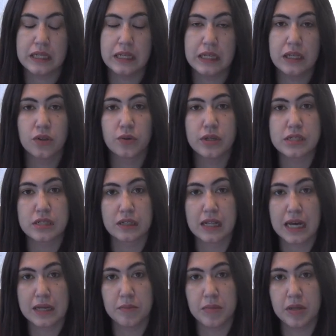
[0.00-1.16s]
increased
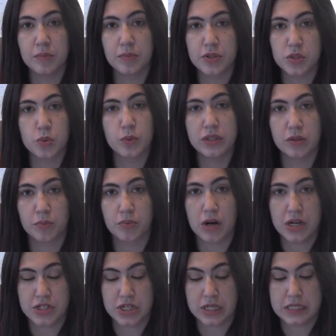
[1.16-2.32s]
alignment between the
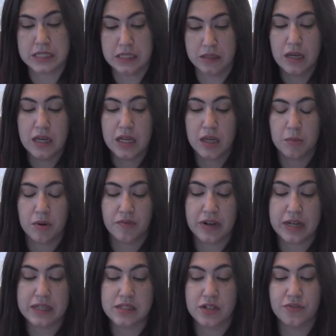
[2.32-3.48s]
project team. It
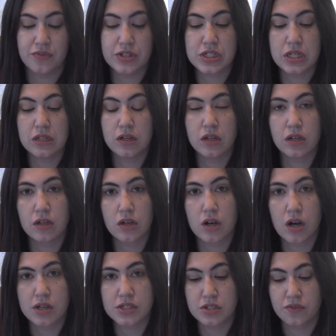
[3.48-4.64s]
provides efficient,
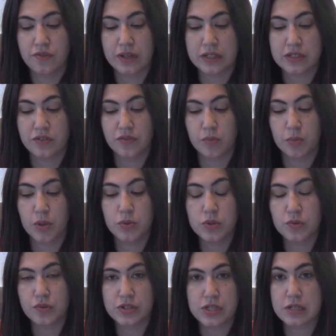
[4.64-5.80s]
cost-effective approach
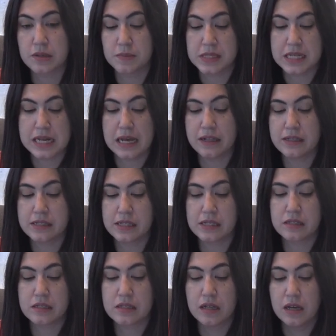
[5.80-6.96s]
for systems
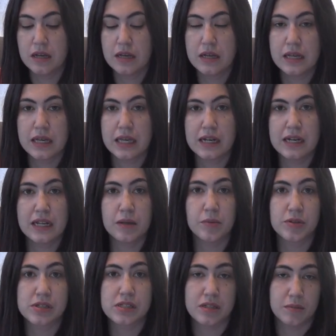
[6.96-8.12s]
analysis. It
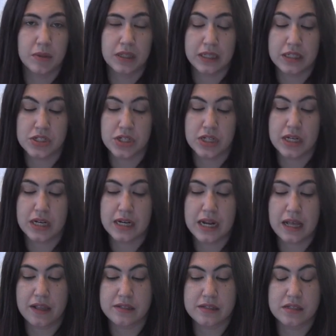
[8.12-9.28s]
enables simulation and
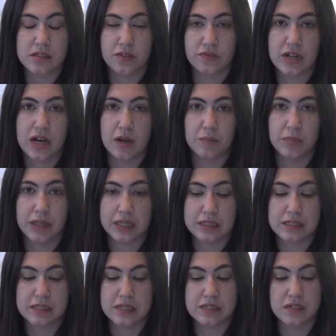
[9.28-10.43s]
analysis of complex
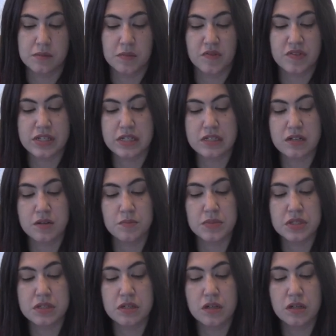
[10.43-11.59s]
system of systems,